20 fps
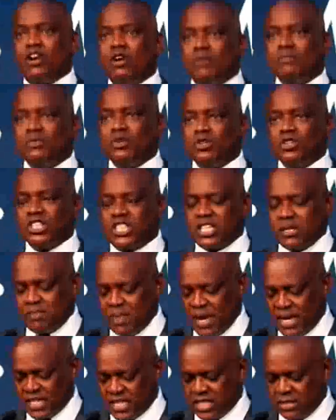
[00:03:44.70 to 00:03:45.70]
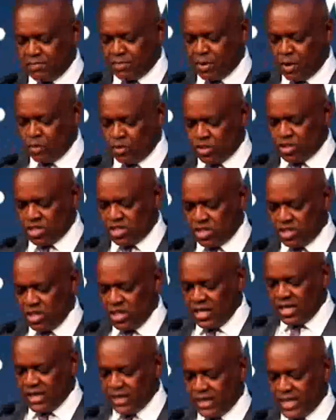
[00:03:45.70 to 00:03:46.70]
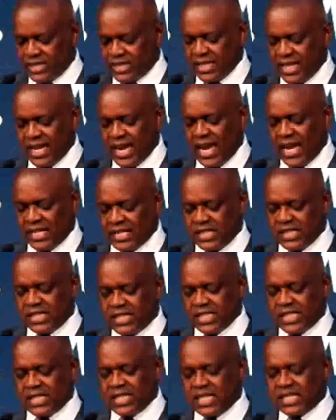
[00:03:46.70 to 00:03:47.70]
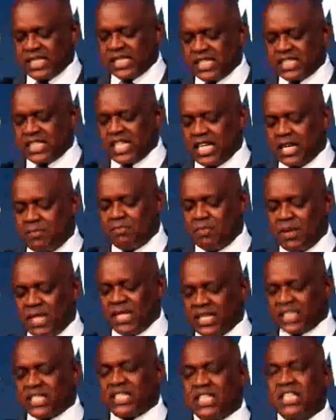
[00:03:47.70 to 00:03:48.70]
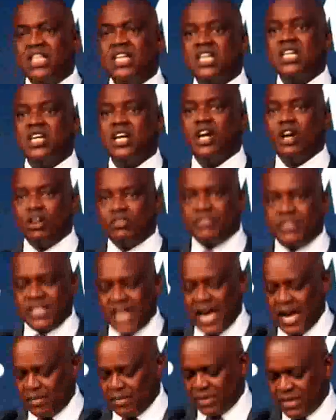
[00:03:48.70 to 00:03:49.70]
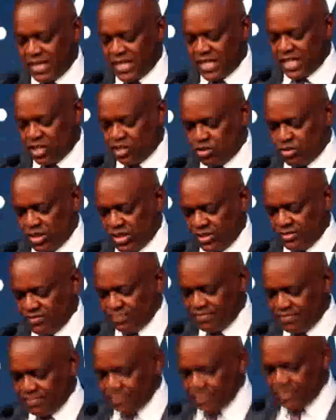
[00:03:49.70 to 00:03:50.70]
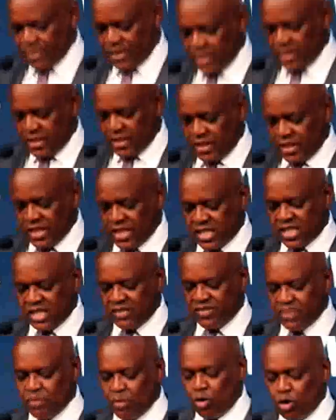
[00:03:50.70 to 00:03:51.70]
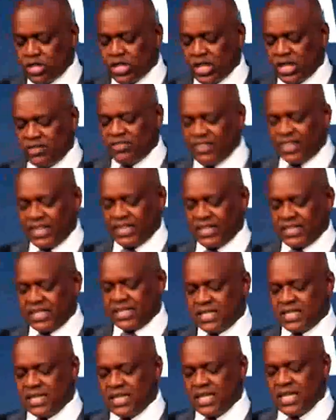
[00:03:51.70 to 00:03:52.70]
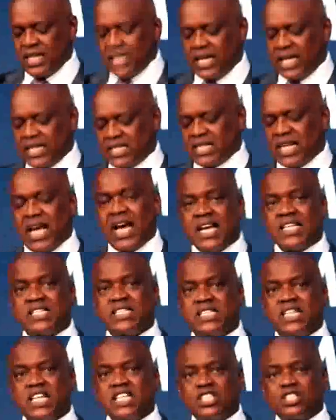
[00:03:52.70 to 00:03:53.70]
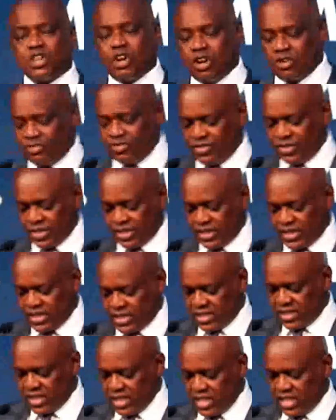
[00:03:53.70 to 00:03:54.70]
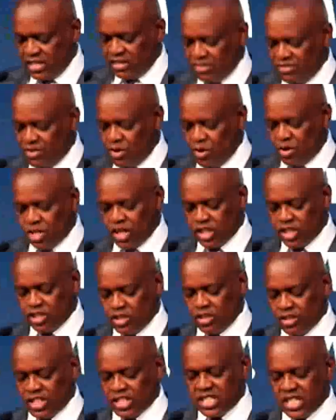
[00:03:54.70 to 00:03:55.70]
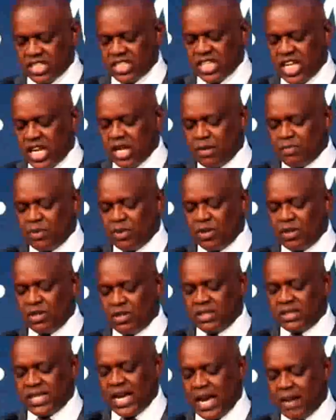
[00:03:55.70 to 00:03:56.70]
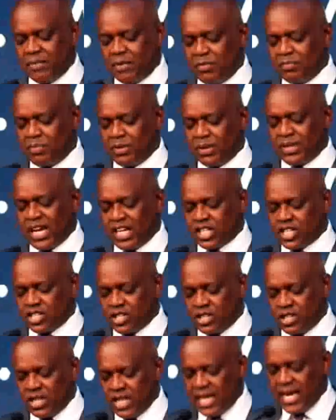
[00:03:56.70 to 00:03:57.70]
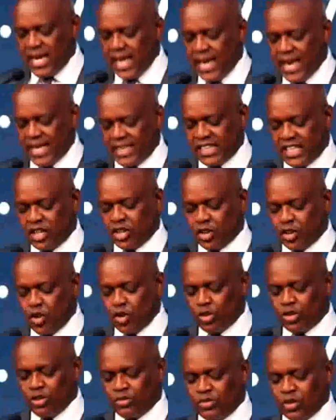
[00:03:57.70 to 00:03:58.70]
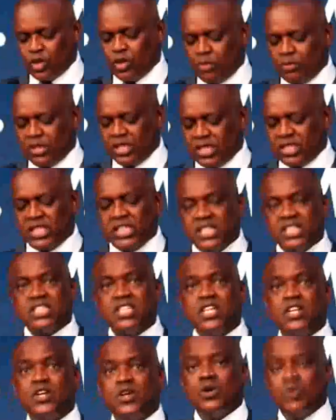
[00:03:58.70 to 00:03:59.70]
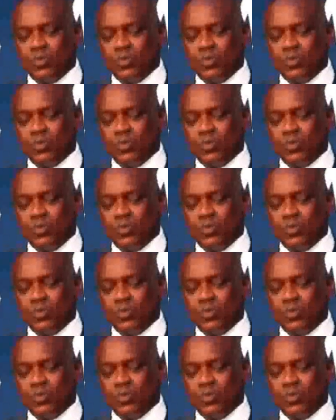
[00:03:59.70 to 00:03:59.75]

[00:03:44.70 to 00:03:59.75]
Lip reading: a community-based approach that enhances the sustainability of the diamond industry. This is even more significant as last year's conference focused on the sustainable diamond production and the growth of the communities